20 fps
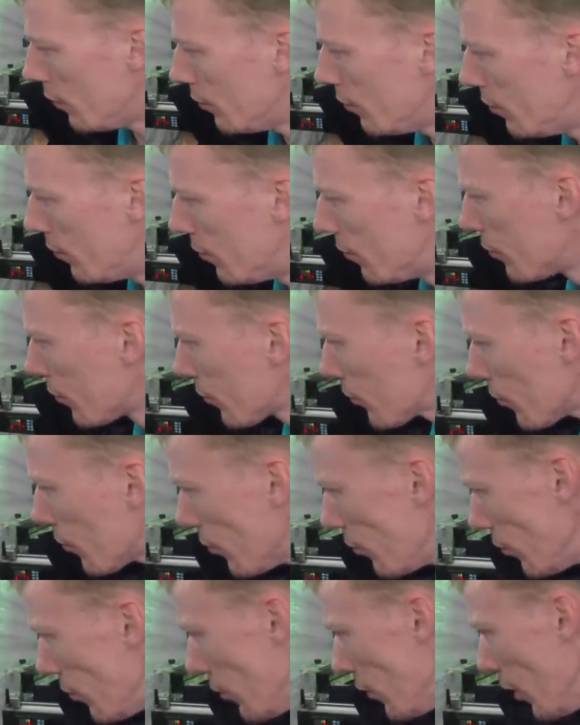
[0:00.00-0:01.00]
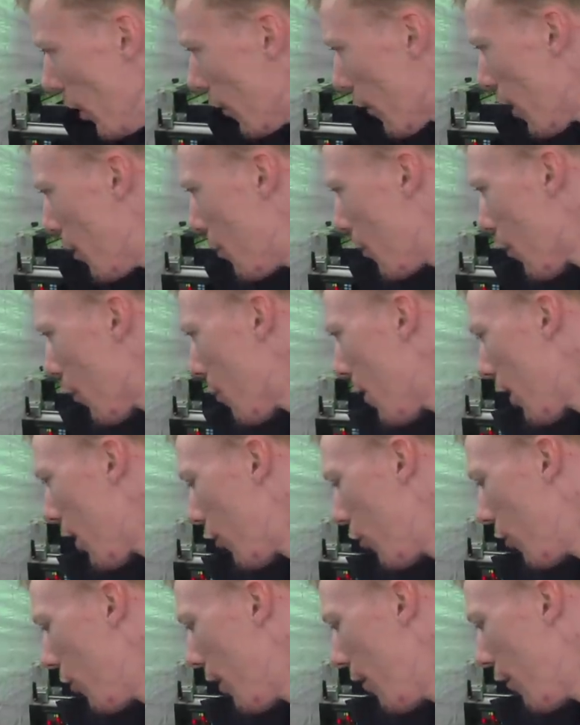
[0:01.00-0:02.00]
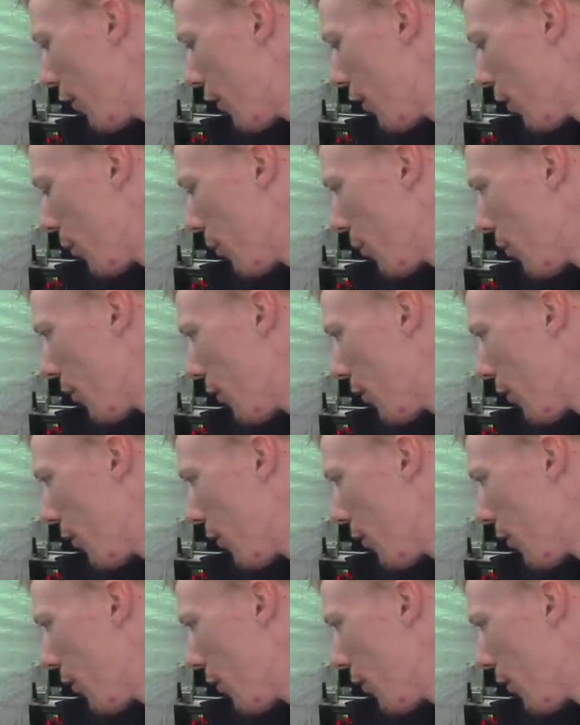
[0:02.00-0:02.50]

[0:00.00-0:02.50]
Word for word: so let me just make sure that it's not